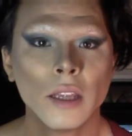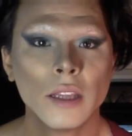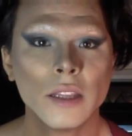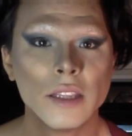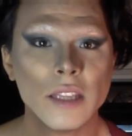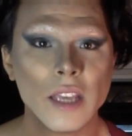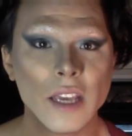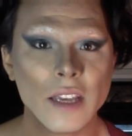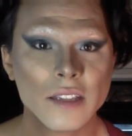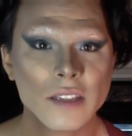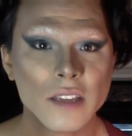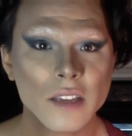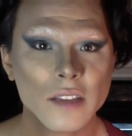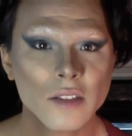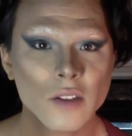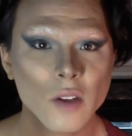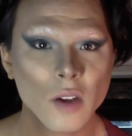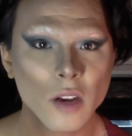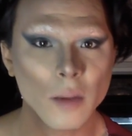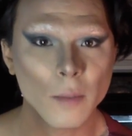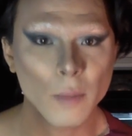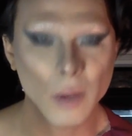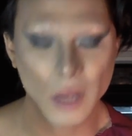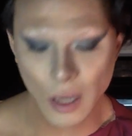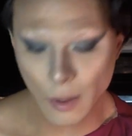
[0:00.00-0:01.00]
This is going
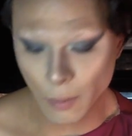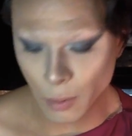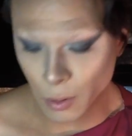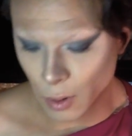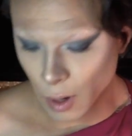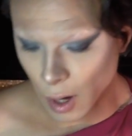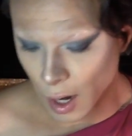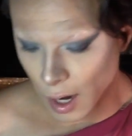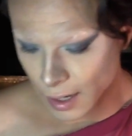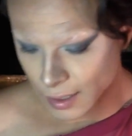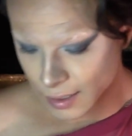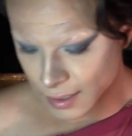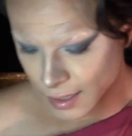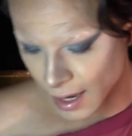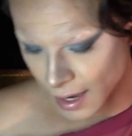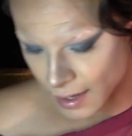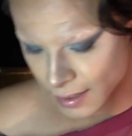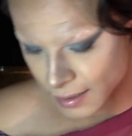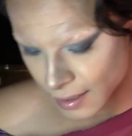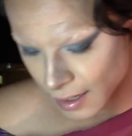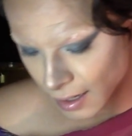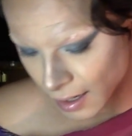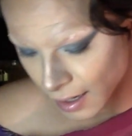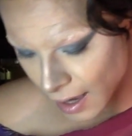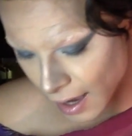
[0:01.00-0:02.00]
to be a
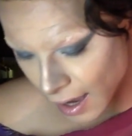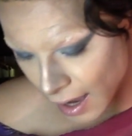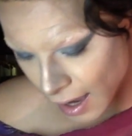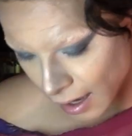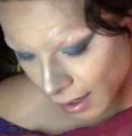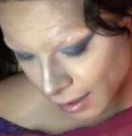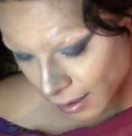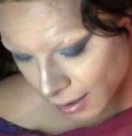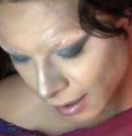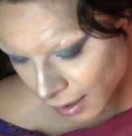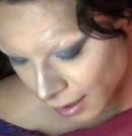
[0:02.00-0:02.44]
process again.